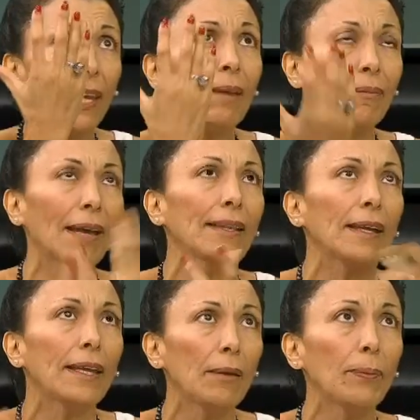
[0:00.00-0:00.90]
him, and
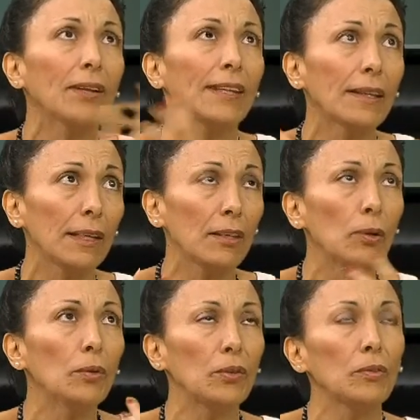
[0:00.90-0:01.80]
then he protecting
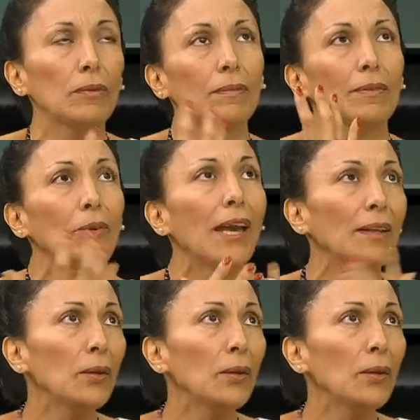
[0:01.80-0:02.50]
you. We are